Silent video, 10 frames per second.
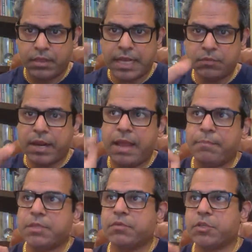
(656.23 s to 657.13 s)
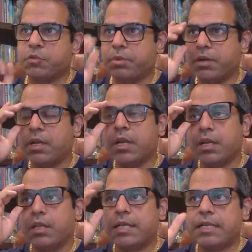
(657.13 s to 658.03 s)
That's what happens with Jupiter.
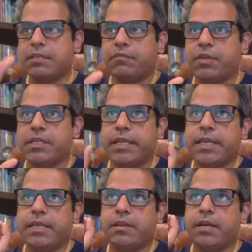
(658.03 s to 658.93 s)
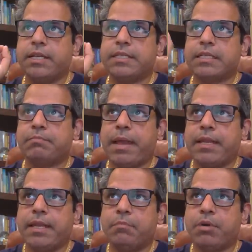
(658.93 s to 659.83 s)
That's the first thing. Either it's
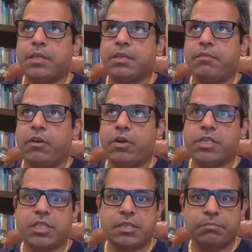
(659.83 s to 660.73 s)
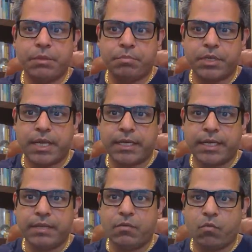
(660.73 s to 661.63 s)
expanding in a positive way or it's just simply
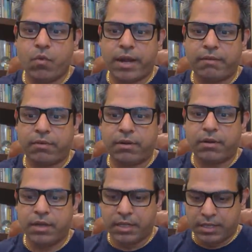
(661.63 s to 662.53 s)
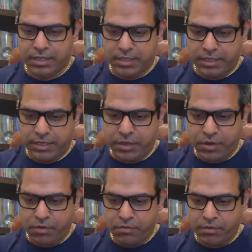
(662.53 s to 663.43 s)
protecting whatever, you
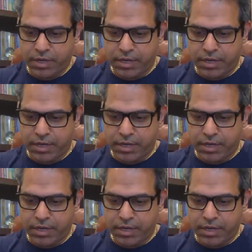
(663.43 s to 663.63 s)
know,